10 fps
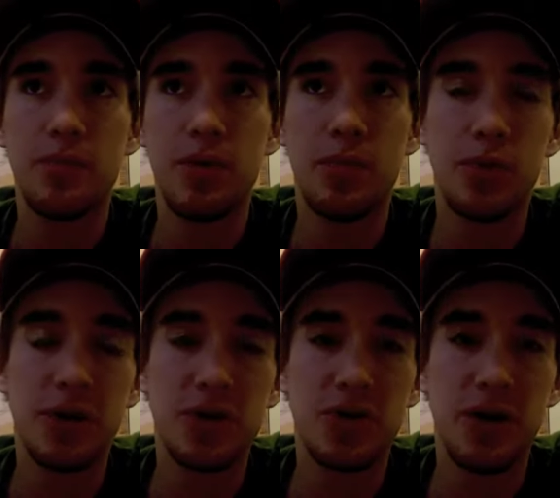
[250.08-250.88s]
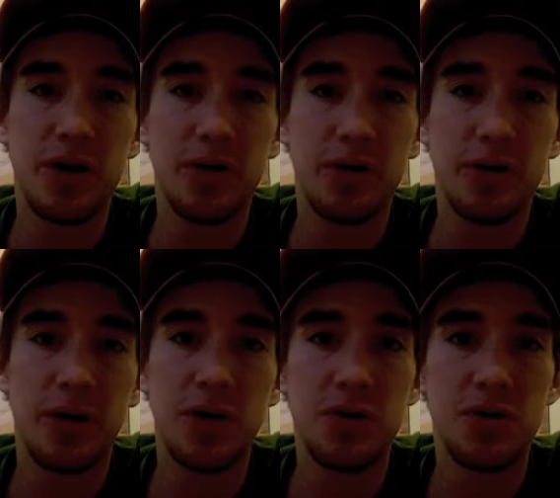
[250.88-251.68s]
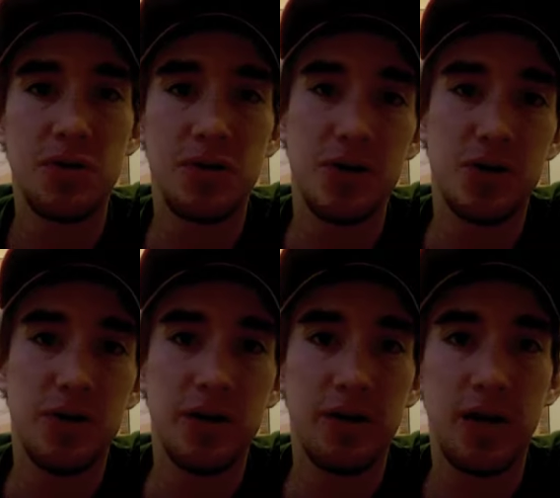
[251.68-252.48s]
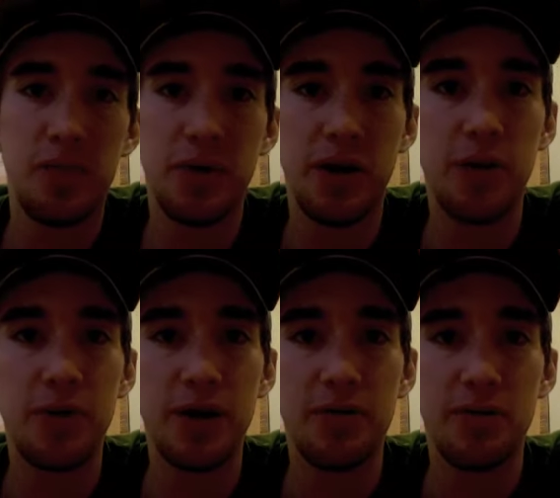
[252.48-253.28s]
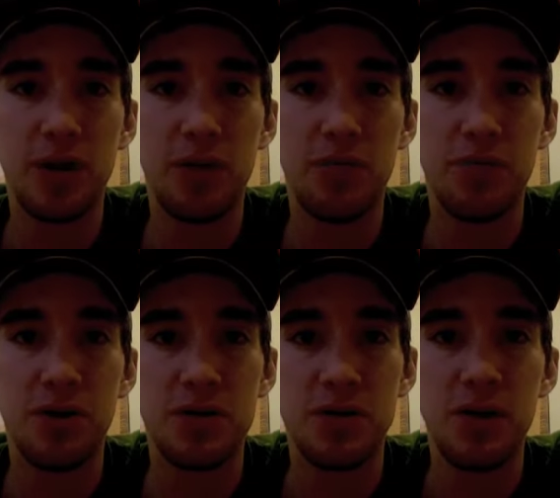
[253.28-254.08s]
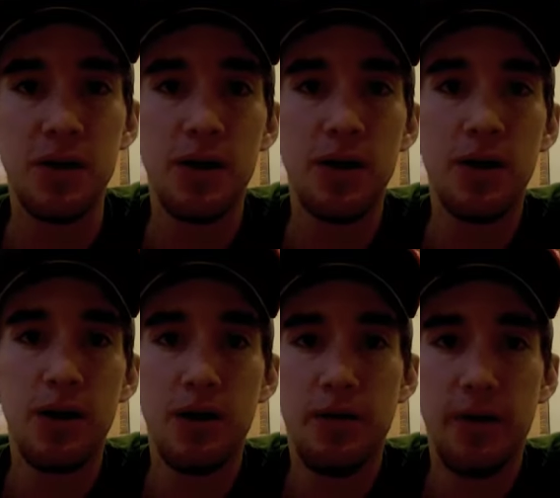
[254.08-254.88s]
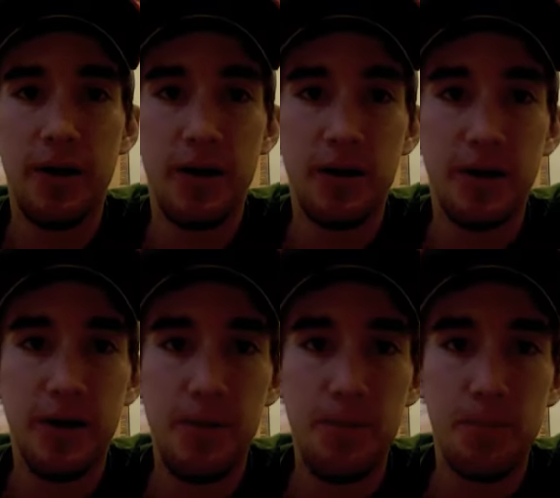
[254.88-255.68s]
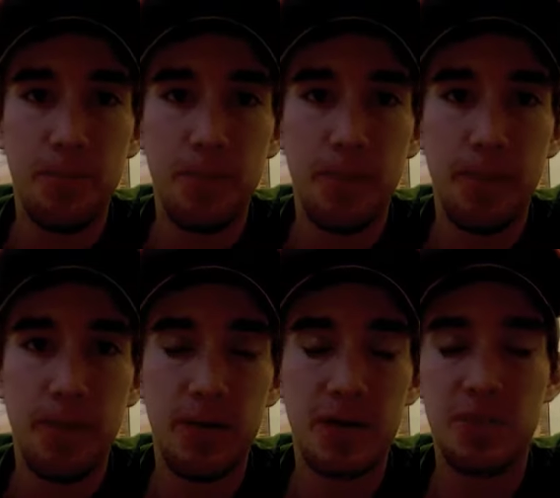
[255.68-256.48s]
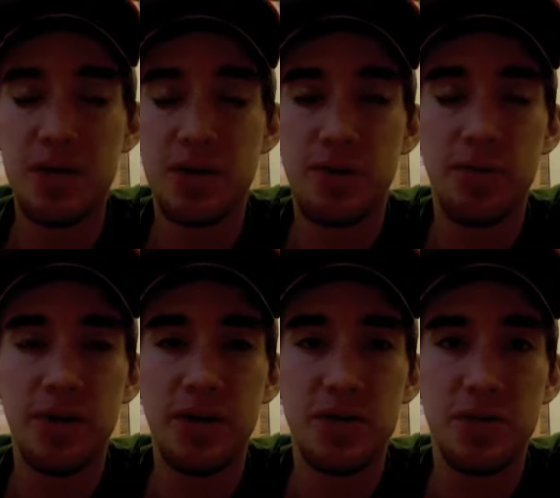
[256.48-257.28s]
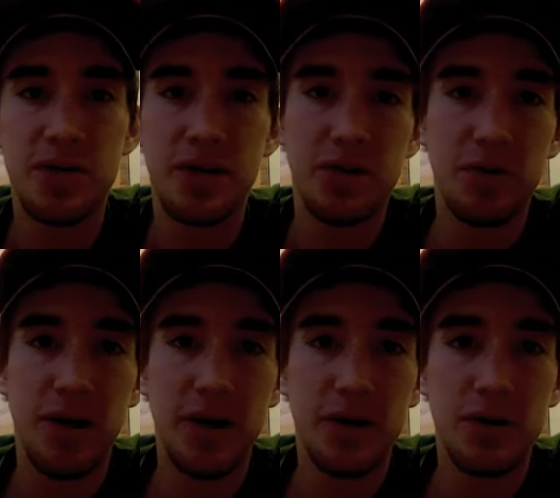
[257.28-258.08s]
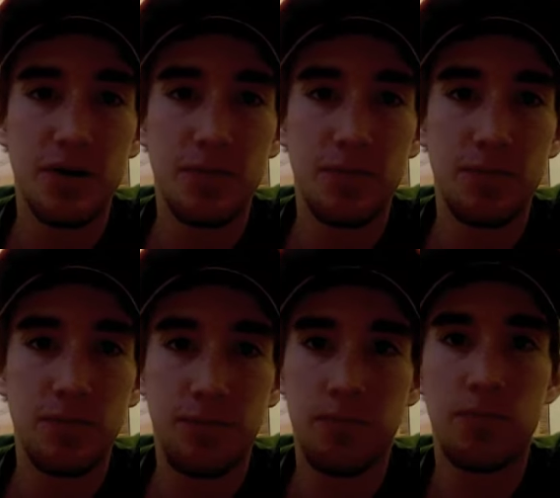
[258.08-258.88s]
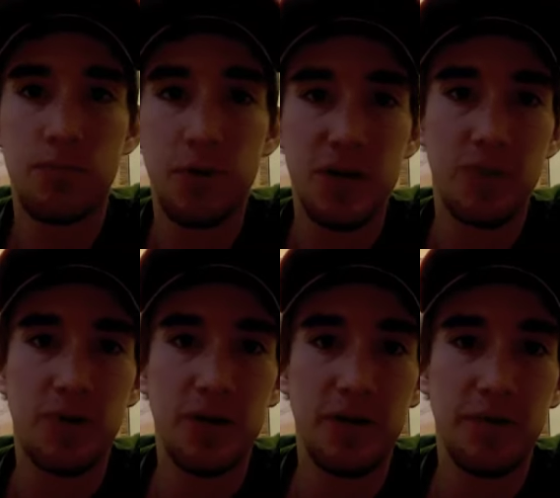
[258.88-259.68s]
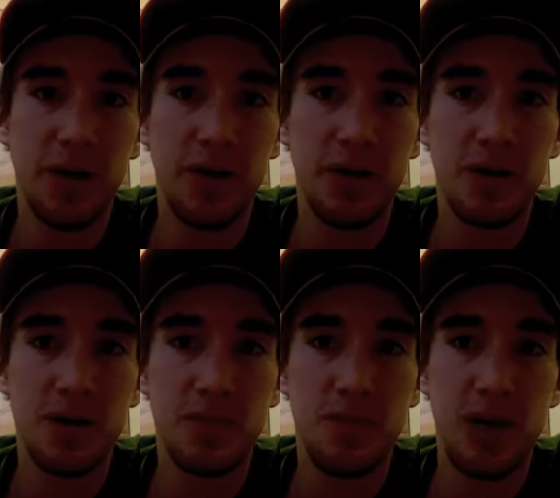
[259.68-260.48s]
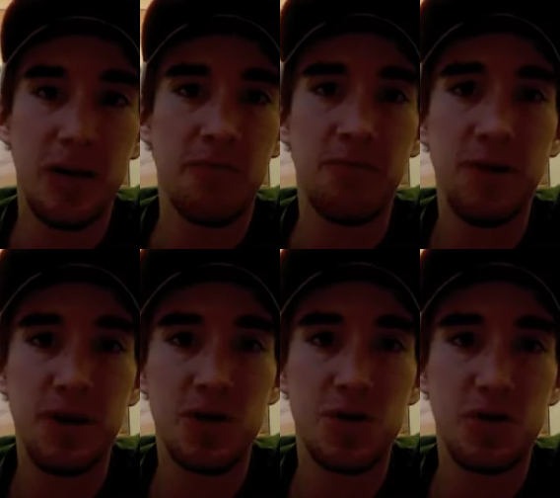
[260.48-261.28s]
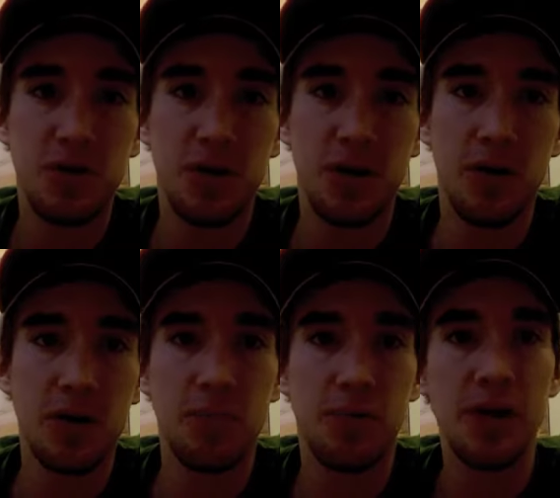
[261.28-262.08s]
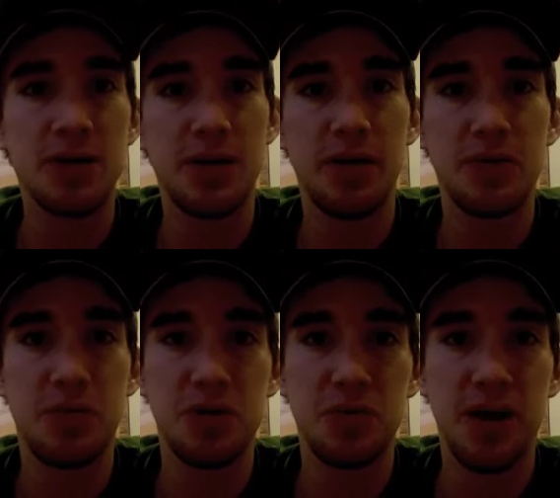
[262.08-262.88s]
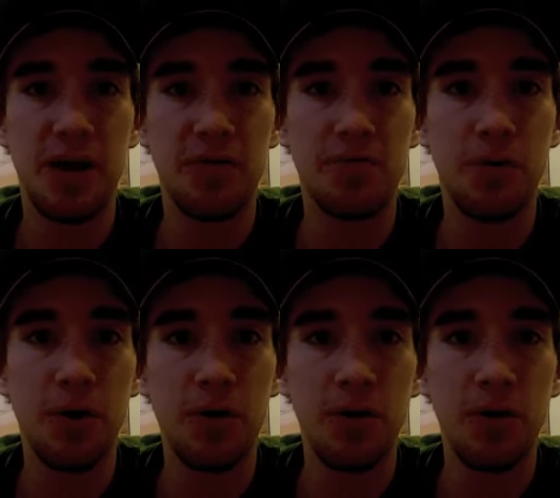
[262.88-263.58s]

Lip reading: employee trainer, like a new associate trainer at a Panera Bread for a couple of years. And that's basically what we did, is we'd take the new hires, rotate them around different areas, and then finish in the place that they were supposed to be hired for.